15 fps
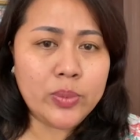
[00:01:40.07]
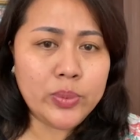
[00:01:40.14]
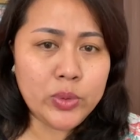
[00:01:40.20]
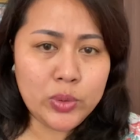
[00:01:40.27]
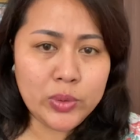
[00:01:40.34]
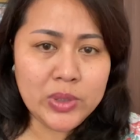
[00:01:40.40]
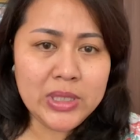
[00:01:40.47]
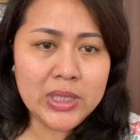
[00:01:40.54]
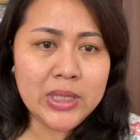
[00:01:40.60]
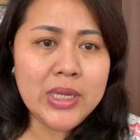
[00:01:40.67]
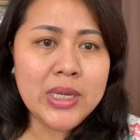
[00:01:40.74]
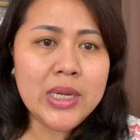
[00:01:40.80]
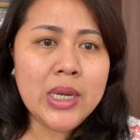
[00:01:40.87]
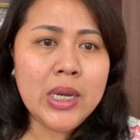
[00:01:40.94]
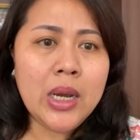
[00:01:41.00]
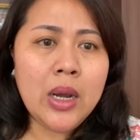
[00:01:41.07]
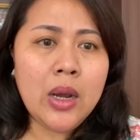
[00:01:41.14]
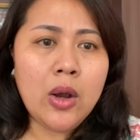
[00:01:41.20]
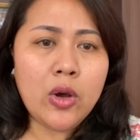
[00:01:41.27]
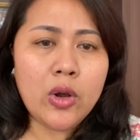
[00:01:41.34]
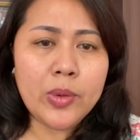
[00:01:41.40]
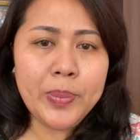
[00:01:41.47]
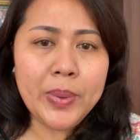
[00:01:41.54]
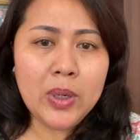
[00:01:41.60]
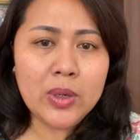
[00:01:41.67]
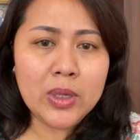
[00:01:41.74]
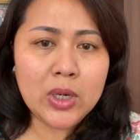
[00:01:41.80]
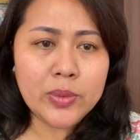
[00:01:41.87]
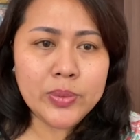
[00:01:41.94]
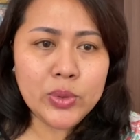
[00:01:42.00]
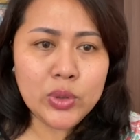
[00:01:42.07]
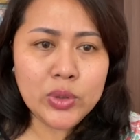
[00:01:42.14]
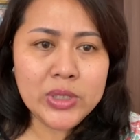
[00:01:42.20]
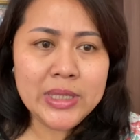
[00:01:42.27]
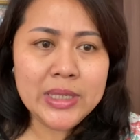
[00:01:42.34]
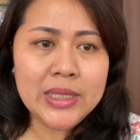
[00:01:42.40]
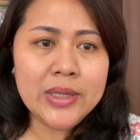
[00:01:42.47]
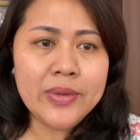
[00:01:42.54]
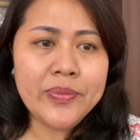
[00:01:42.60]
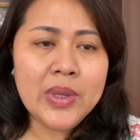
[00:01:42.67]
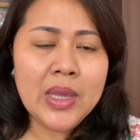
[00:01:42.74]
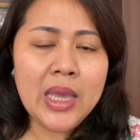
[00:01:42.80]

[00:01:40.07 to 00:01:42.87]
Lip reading: obstruction or pyloric obstruction,